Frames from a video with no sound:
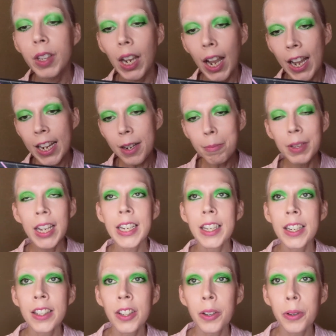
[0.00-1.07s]
I am
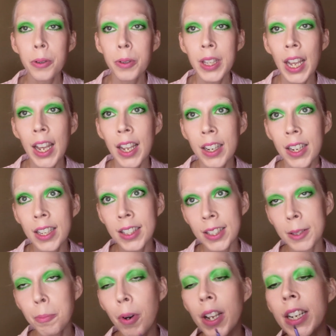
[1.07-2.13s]
liking though that in
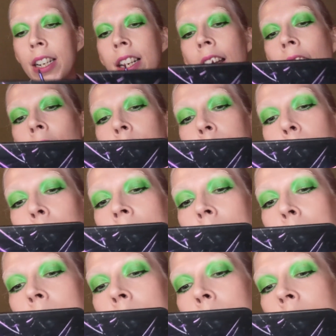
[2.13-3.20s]
spreading it out the way I'm
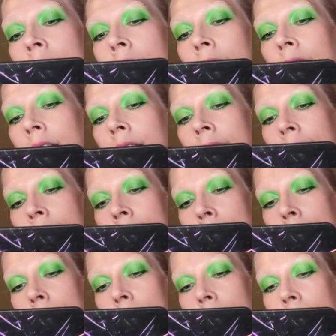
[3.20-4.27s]
doing it,
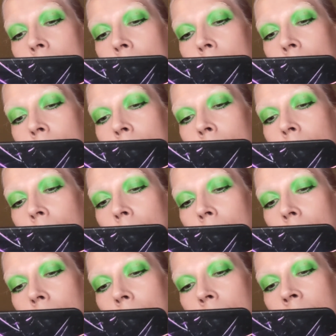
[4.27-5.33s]
it's
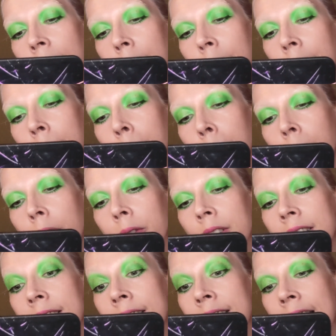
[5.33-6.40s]
giving more of a
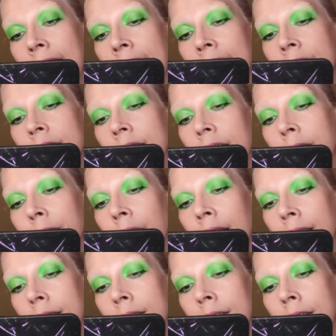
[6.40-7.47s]
stained
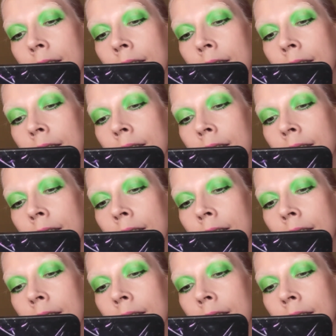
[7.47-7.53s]
effect.